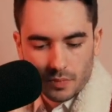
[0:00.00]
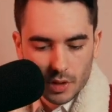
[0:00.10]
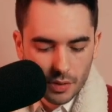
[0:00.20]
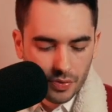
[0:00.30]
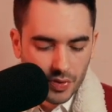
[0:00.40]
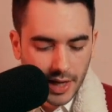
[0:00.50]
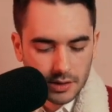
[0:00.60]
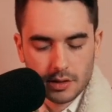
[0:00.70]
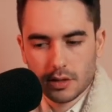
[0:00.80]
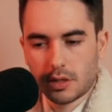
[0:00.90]

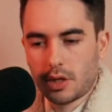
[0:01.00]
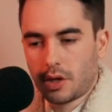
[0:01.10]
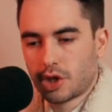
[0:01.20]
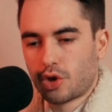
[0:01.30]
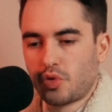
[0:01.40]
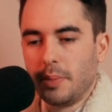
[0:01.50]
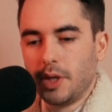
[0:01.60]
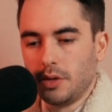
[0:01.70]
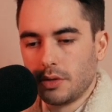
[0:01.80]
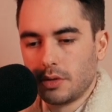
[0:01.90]
Thanks to such
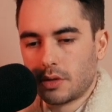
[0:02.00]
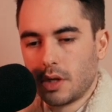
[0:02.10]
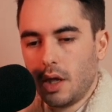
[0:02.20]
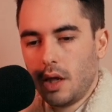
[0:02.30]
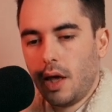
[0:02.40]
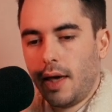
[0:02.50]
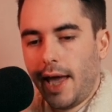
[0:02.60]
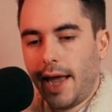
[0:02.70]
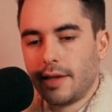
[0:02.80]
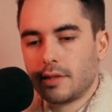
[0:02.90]
criminals
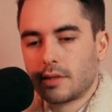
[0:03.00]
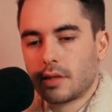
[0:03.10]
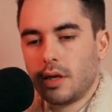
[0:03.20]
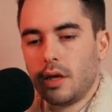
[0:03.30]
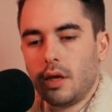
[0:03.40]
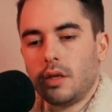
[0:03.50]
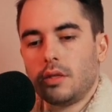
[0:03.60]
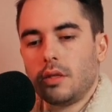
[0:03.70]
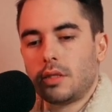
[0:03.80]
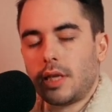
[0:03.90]
as
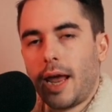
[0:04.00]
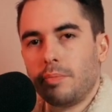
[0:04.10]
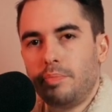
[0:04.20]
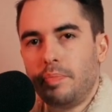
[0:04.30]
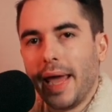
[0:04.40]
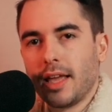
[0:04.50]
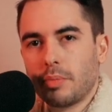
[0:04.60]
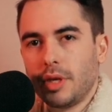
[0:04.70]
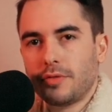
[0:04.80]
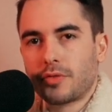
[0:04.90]
Sam
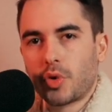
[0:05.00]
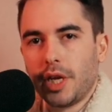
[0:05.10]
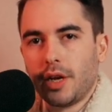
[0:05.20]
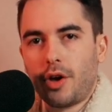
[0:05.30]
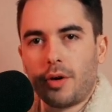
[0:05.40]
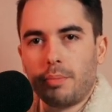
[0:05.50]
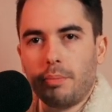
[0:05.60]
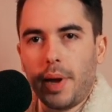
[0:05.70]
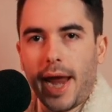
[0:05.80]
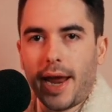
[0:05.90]
Bankman-Fried. Oh,
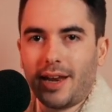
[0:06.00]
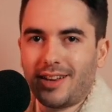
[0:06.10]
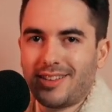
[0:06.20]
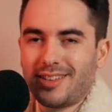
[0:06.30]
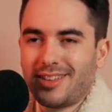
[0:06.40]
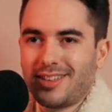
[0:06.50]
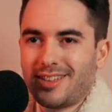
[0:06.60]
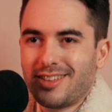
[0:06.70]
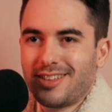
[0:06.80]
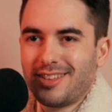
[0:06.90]
man.
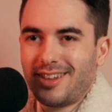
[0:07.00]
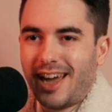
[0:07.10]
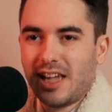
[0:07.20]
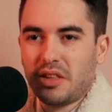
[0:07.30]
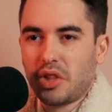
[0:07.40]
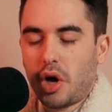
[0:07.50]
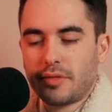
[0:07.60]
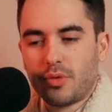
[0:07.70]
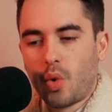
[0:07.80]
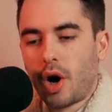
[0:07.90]
I
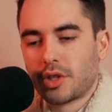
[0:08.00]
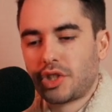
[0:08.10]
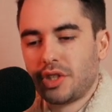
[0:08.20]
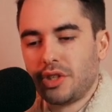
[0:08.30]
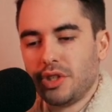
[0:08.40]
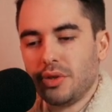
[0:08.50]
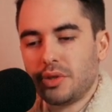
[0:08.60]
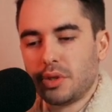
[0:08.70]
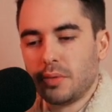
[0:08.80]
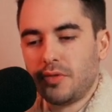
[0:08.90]
love watching the
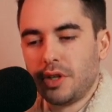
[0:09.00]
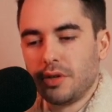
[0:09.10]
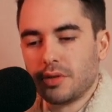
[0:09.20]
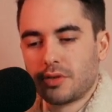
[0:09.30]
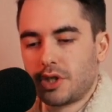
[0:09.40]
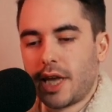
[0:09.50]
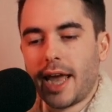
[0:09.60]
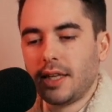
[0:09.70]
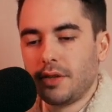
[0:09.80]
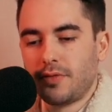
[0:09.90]
YouTube videos or just
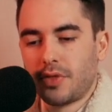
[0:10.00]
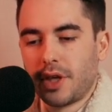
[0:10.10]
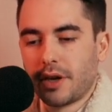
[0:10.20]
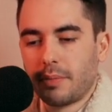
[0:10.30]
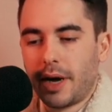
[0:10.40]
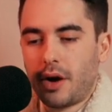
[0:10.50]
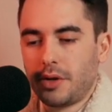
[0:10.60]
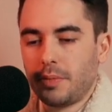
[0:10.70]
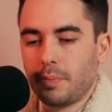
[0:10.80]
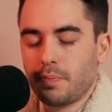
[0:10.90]
anything
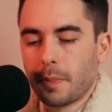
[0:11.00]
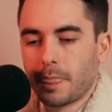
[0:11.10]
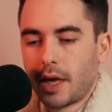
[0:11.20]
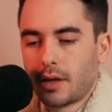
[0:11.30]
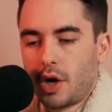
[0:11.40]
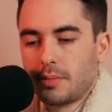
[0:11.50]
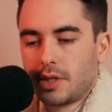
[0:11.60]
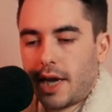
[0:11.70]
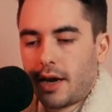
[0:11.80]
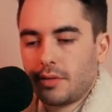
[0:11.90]
about him that
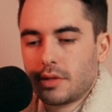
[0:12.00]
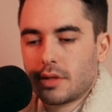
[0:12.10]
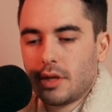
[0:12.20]
comes out.